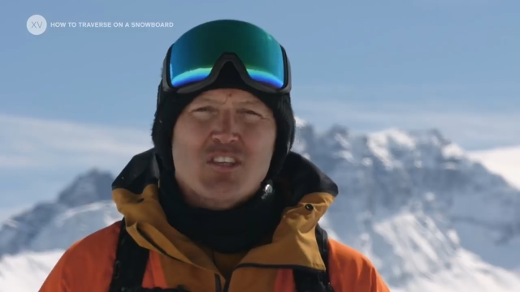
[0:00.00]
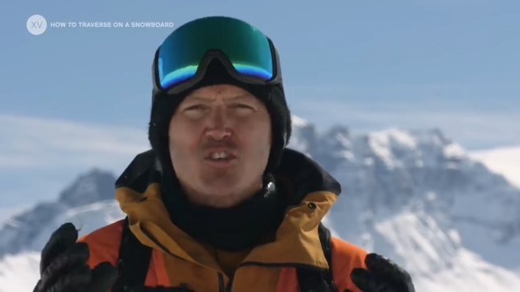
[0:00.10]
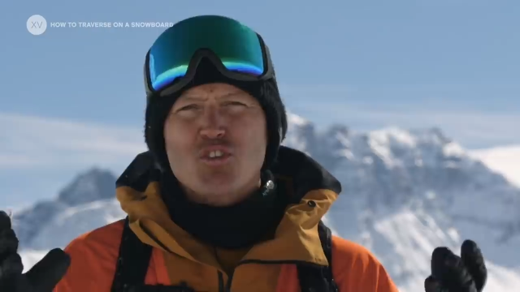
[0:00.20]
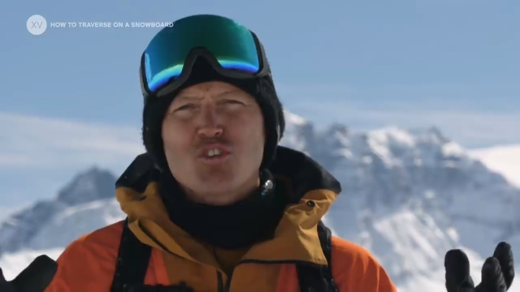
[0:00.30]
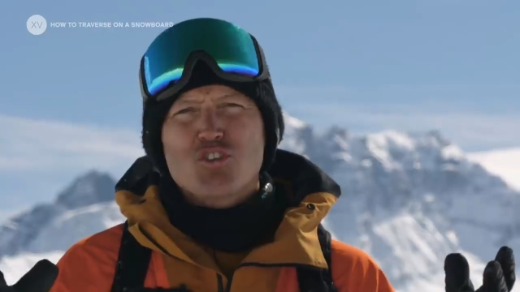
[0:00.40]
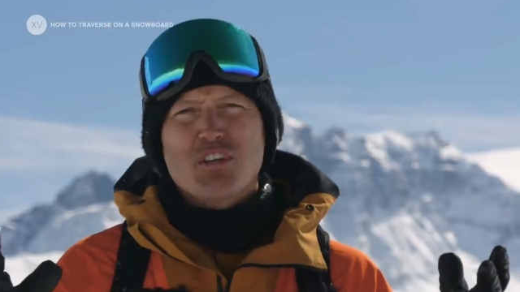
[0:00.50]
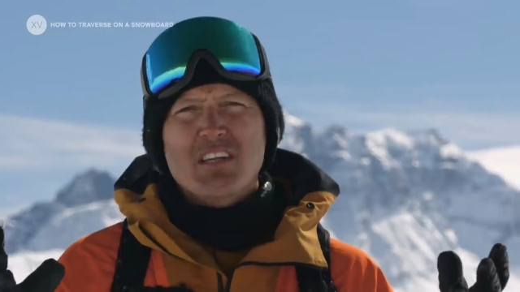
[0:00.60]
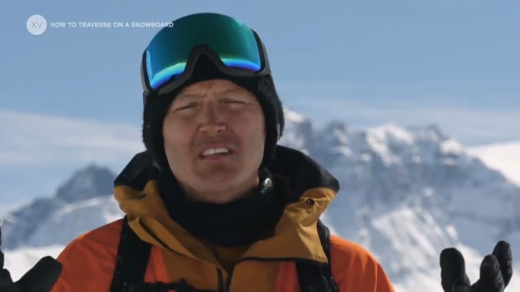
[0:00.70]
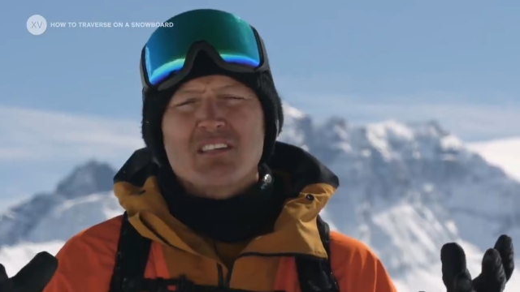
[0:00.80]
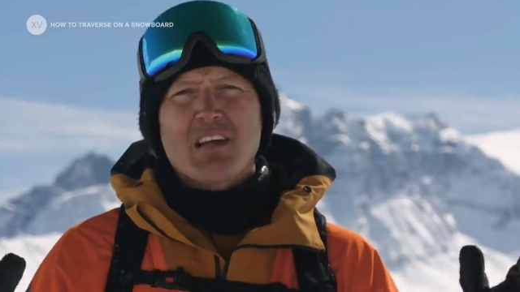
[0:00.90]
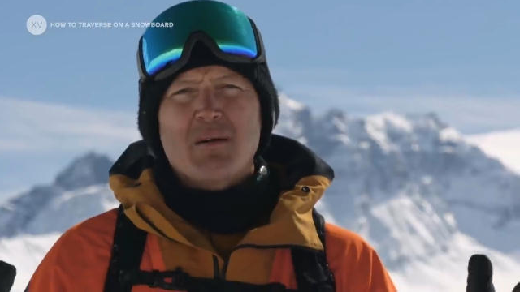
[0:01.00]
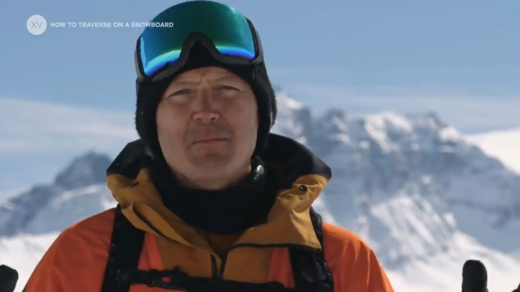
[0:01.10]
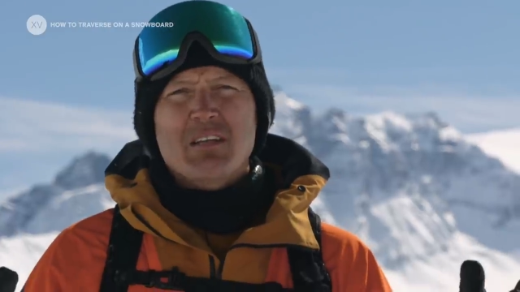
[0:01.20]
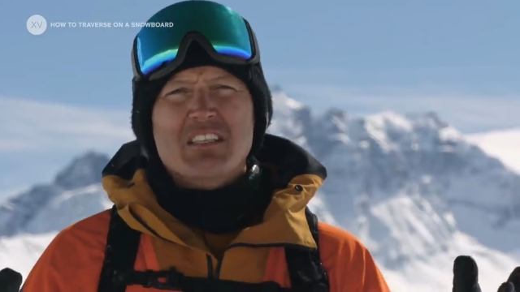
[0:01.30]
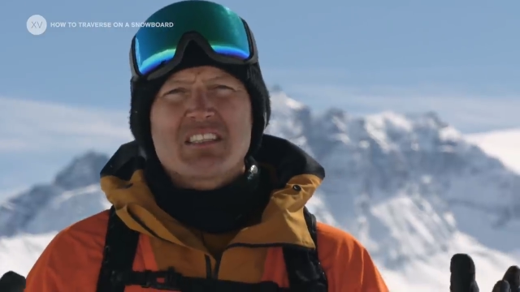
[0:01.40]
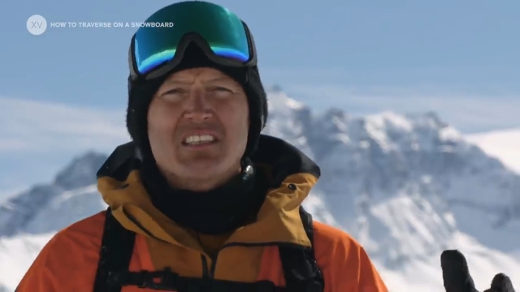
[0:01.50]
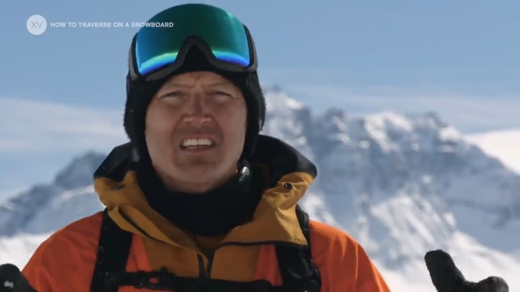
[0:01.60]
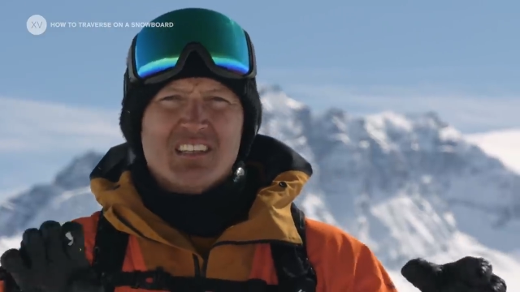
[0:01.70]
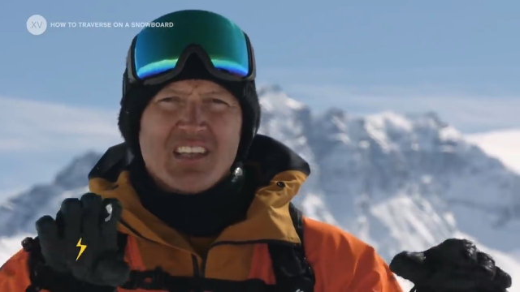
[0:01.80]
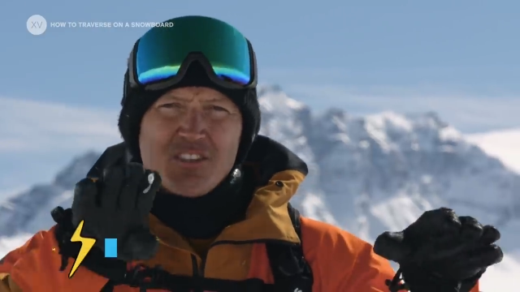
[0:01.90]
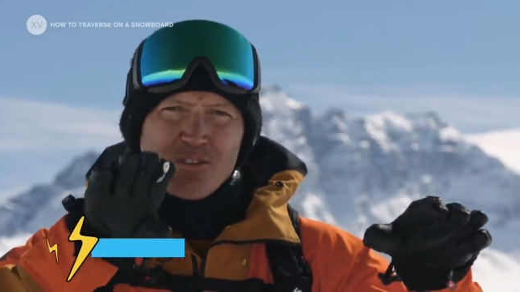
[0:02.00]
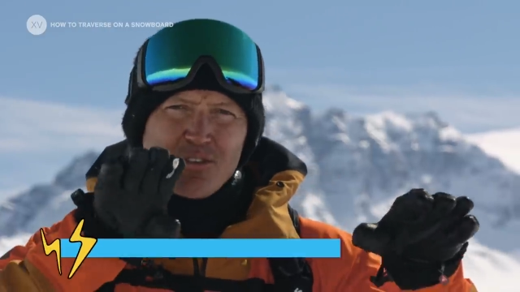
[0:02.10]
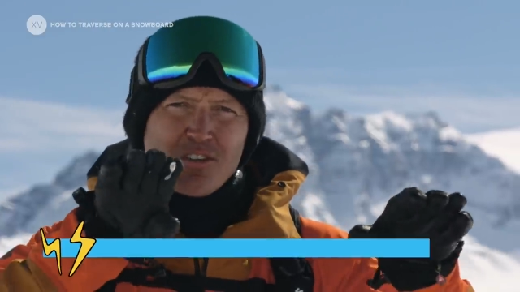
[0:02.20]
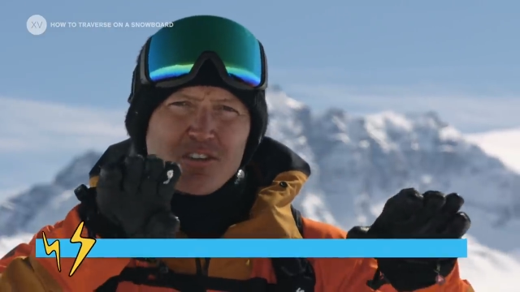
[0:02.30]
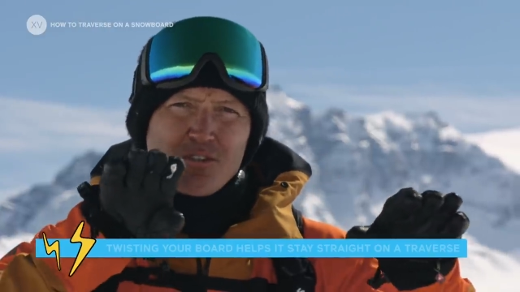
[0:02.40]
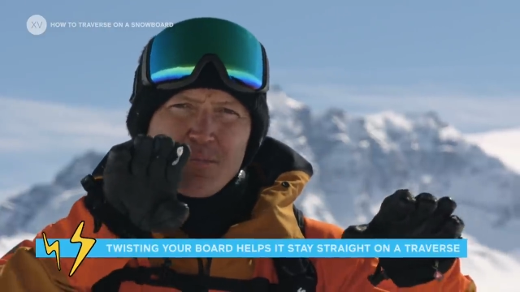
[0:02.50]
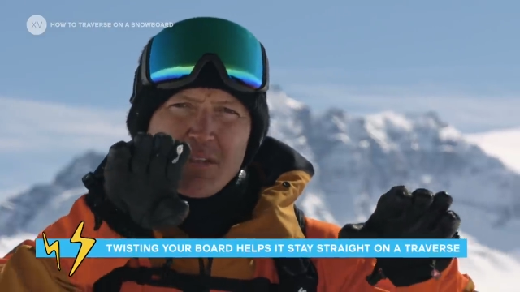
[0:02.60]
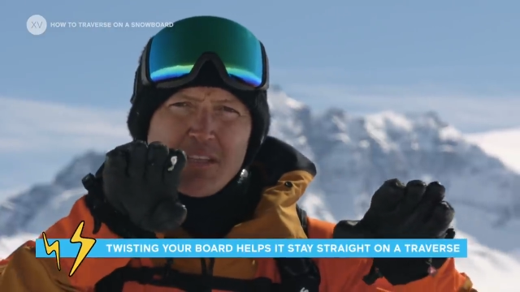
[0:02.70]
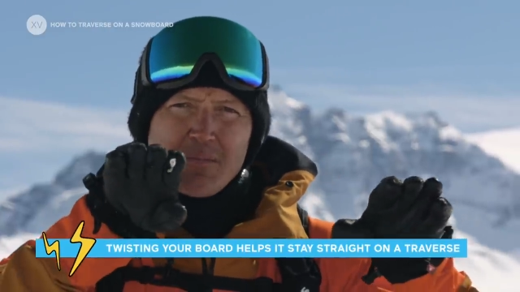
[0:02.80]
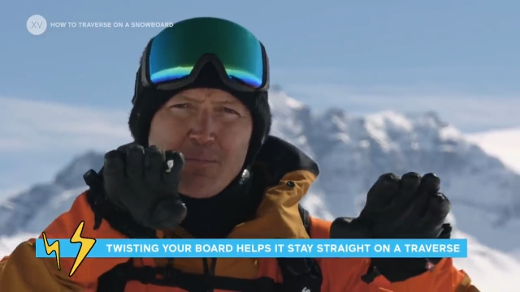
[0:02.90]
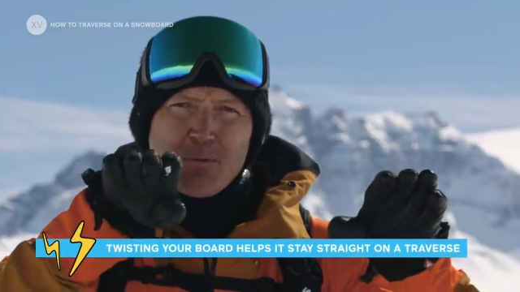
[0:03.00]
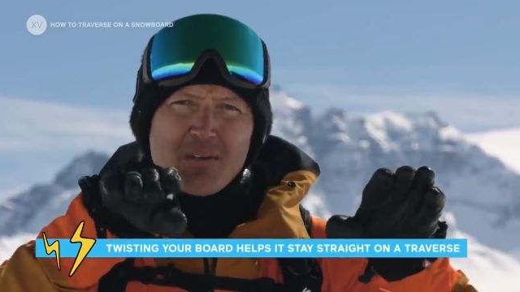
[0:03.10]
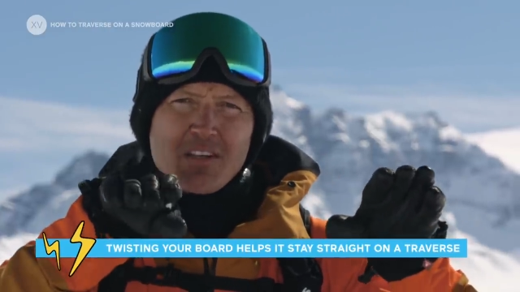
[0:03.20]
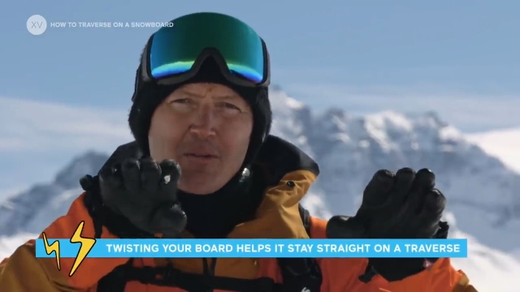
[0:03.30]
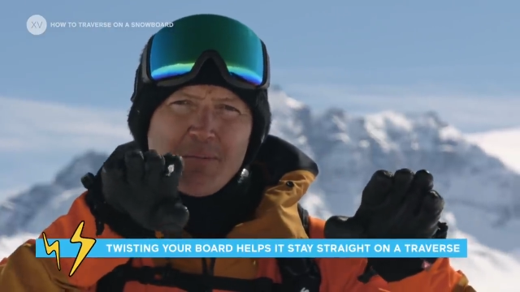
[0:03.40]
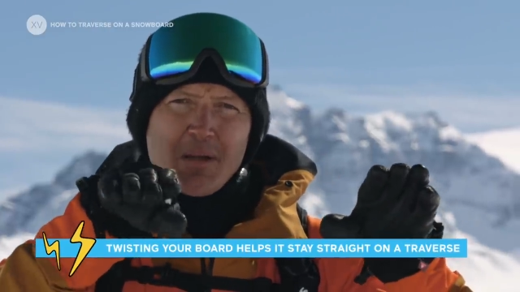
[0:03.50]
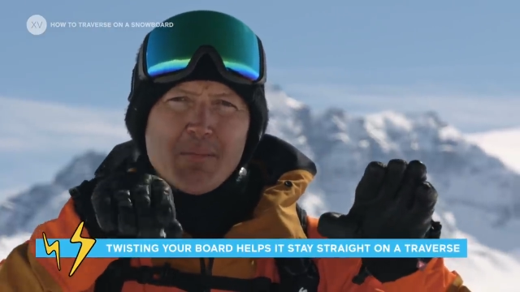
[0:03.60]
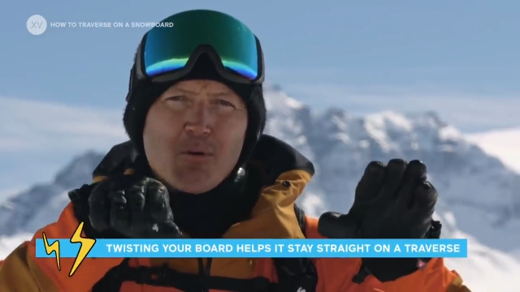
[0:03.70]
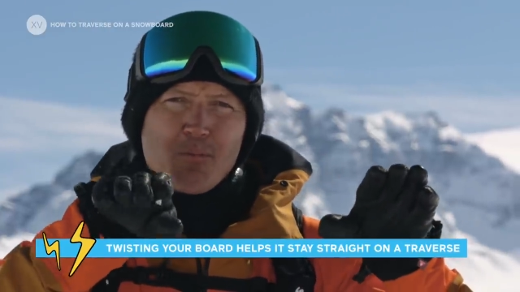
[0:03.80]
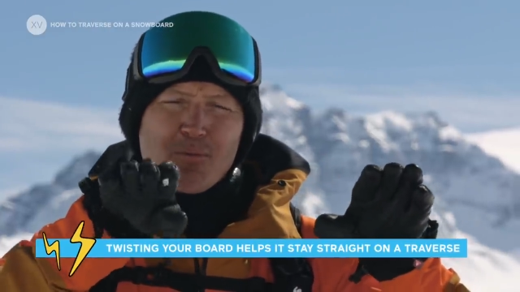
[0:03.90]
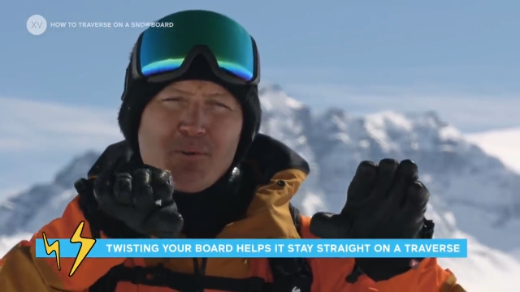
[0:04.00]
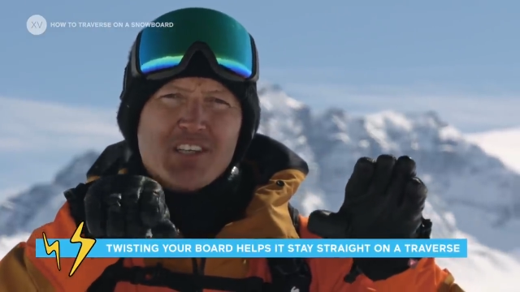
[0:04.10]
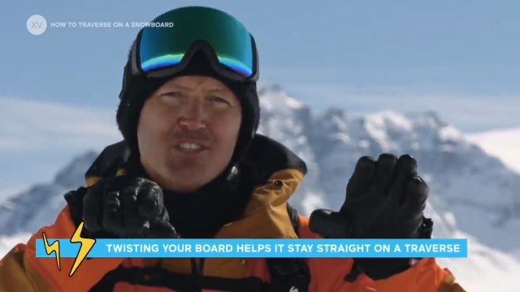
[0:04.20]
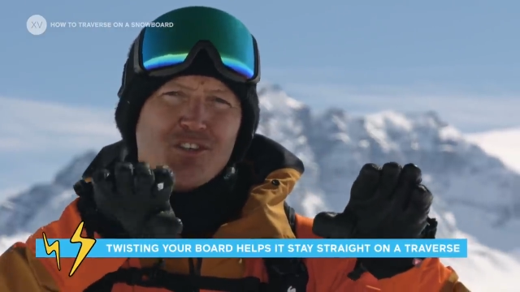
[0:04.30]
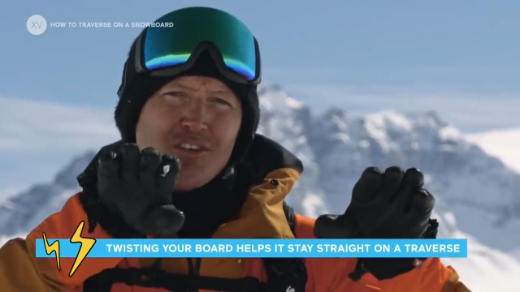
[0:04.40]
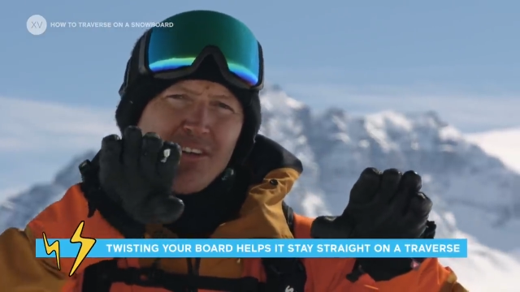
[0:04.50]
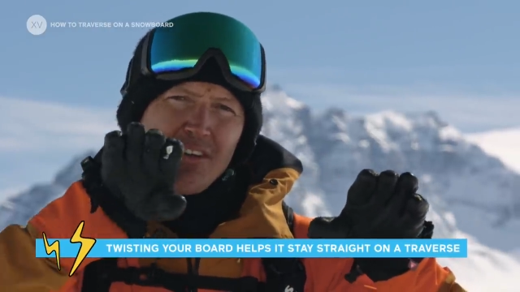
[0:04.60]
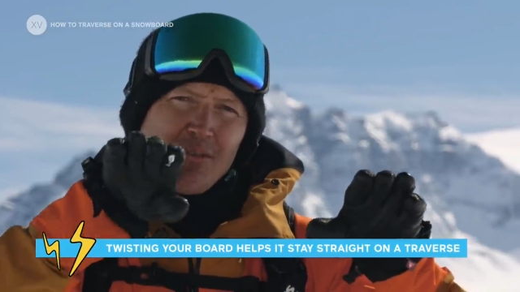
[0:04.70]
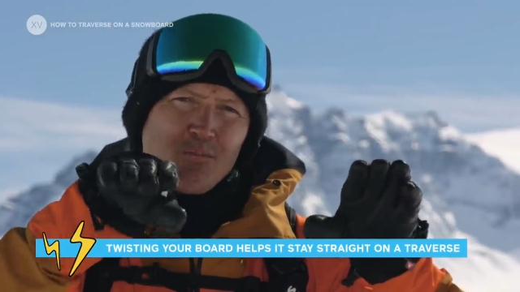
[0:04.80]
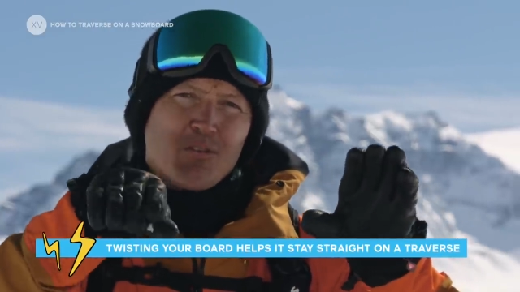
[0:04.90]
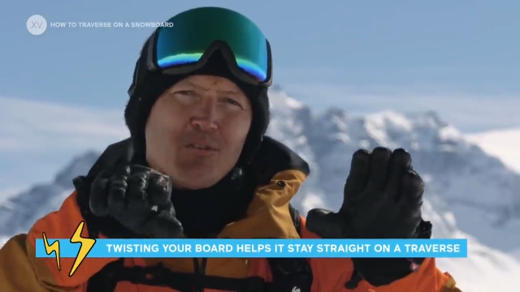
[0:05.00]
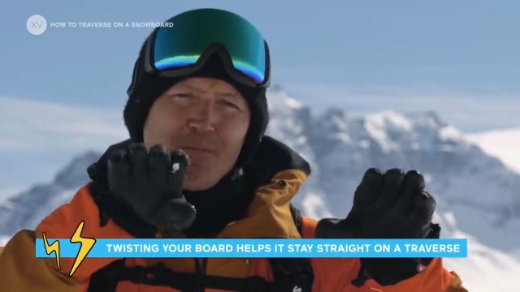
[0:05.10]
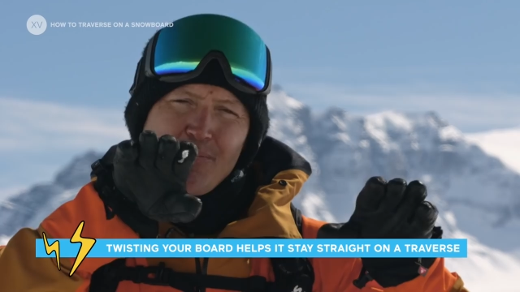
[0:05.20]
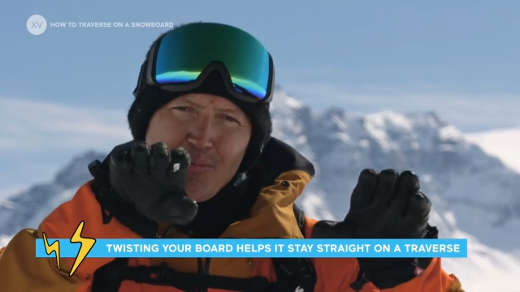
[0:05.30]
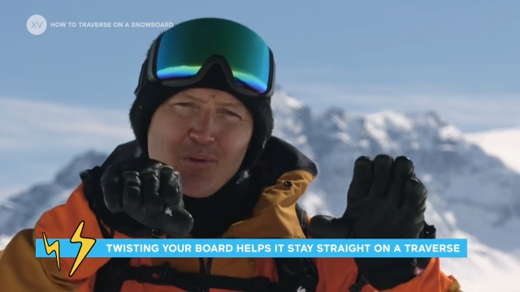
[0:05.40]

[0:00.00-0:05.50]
So usually that means that you're going to be putting a bit more pressure with the,